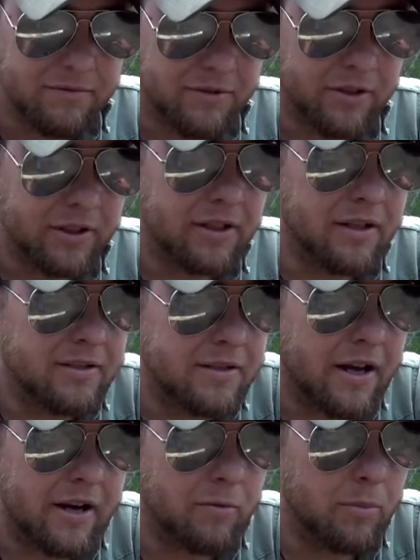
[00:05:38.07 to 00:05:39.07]
drinking is
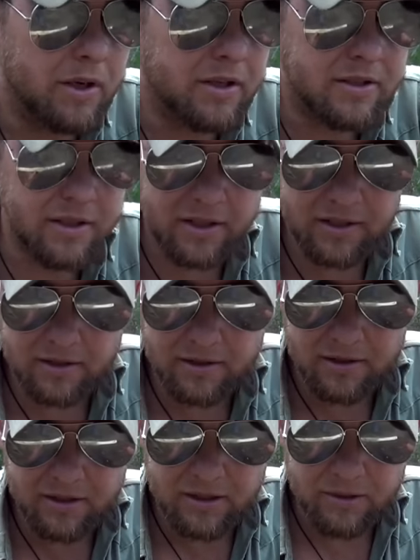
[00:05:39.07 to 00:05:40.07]
not everybody's thing
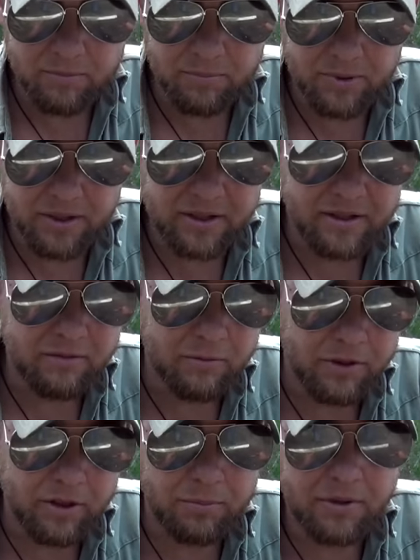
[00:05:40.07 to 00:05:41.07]
but
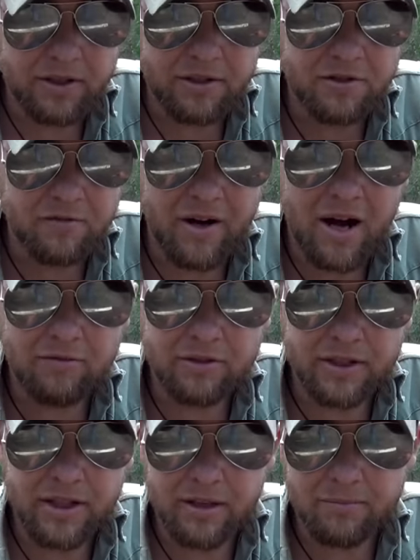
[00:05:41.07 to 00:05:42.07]
when you're playing the
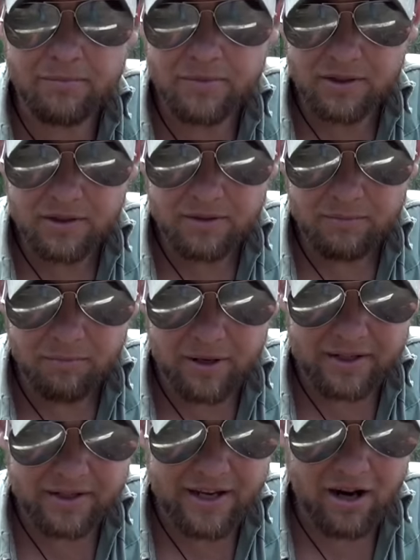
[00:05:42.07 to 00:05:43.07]
survival game
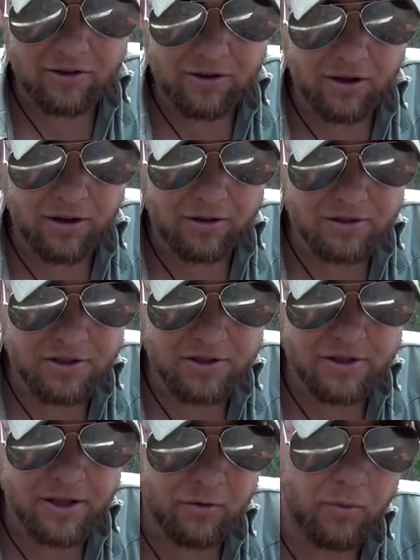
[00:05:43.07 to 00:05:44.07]
making alcohol is
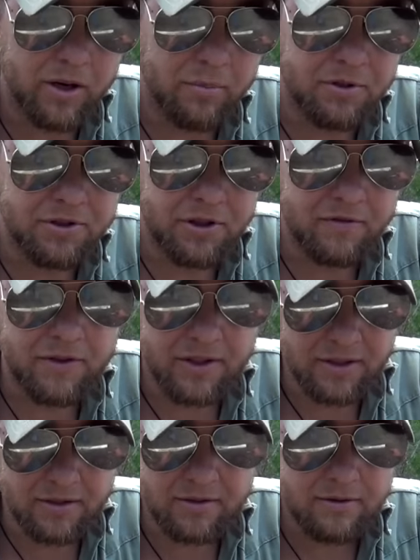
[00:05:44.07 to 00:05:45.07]
just another way to preserve
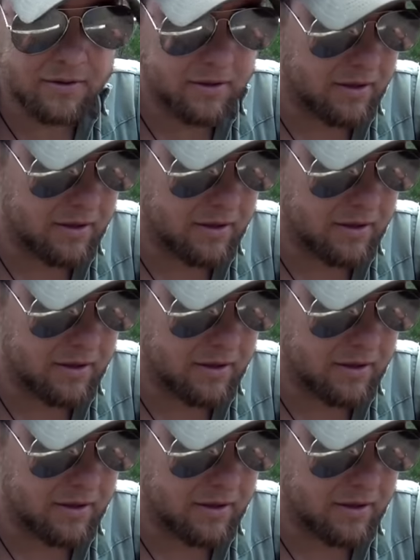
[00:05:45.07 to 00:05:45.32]
things